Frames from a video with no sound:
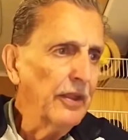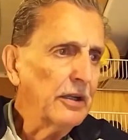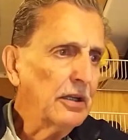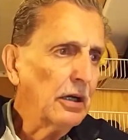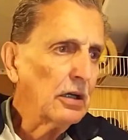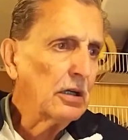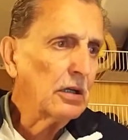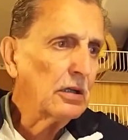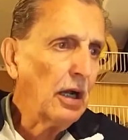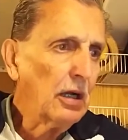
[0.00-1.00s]
the Tuck
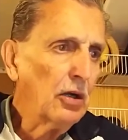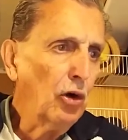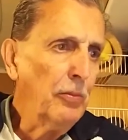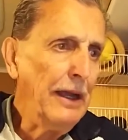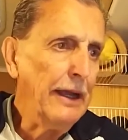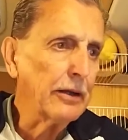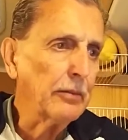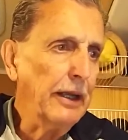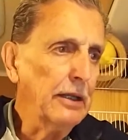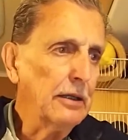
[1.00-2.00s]
Taco
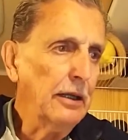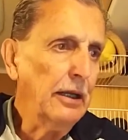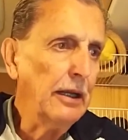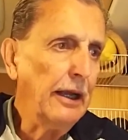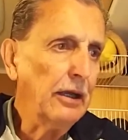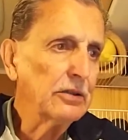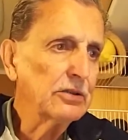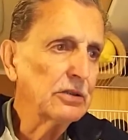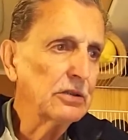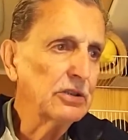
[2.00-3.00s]
Madam, 18. How's
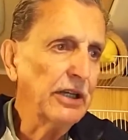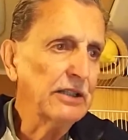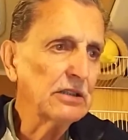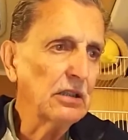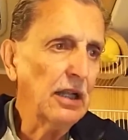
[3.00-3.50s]
Jason